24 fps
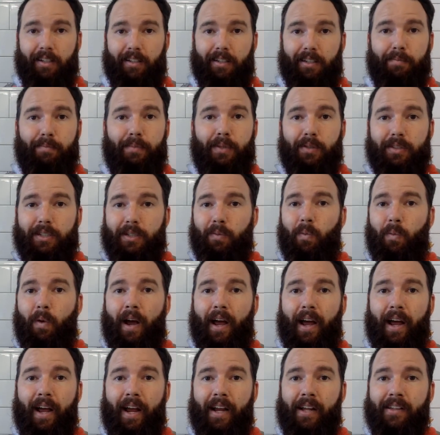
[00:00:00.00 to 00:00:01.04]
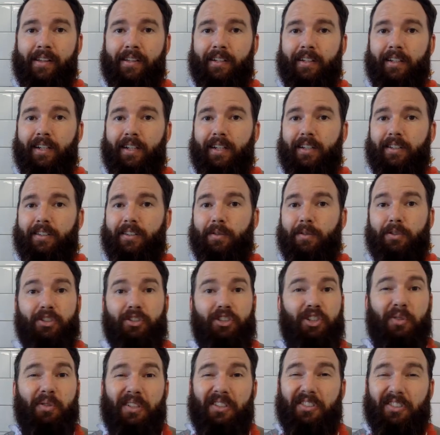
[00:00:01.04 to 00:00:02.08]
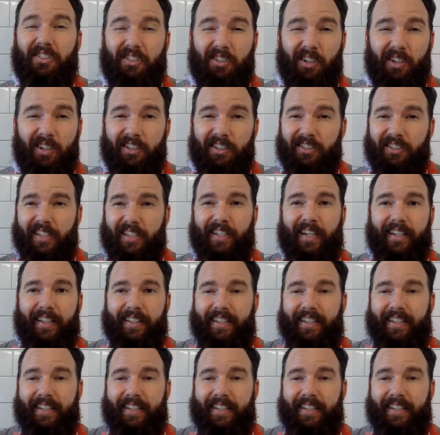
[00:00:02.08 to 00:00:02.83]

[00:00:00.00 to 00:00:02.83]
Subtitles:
the Milky Way, there were shooting stars that night.